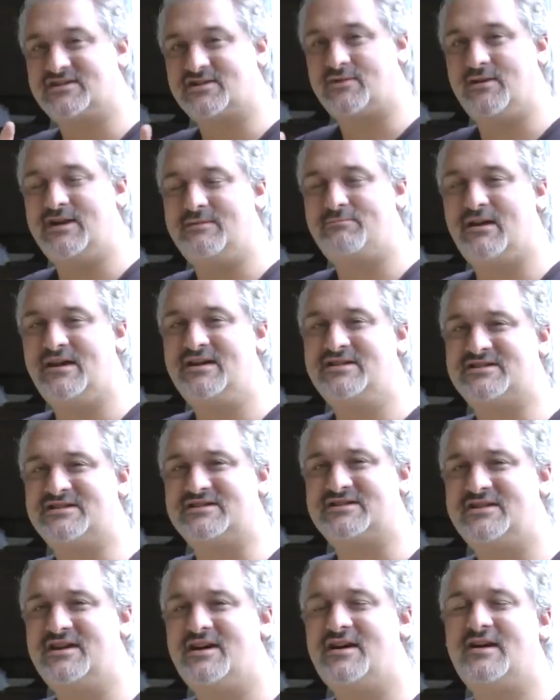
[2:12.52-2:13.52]
is a great place
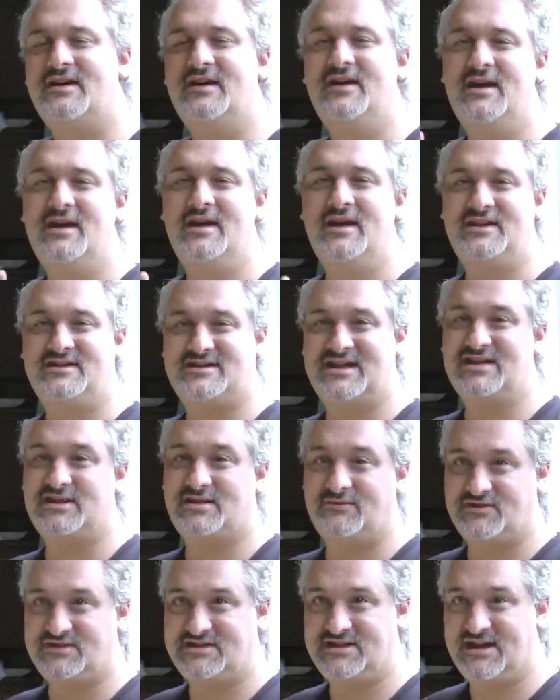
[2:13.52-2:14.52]
to start,
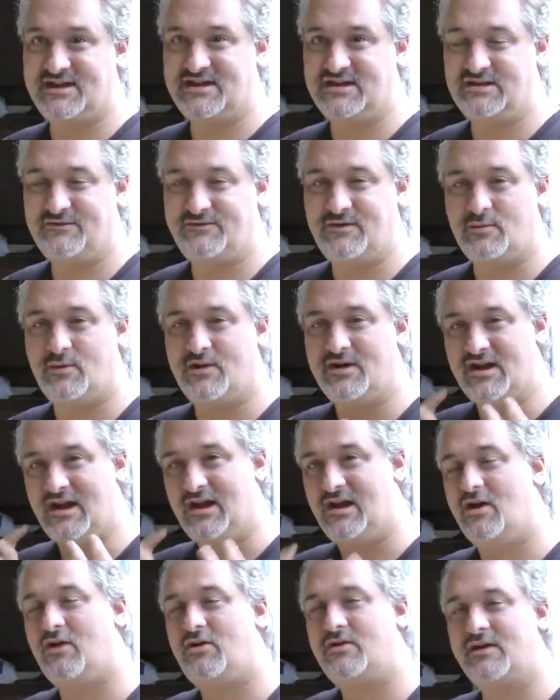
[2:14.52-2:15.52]
tenth of a second if you want a
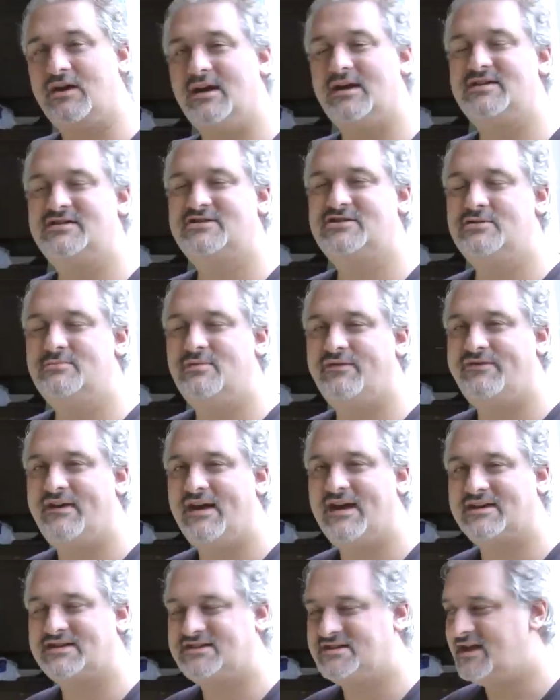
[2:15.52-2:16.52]
longer zoom
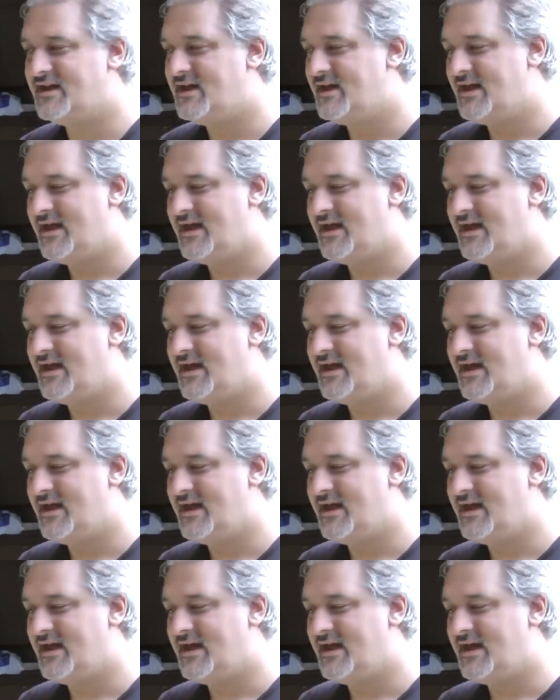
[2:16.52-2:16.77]
effect,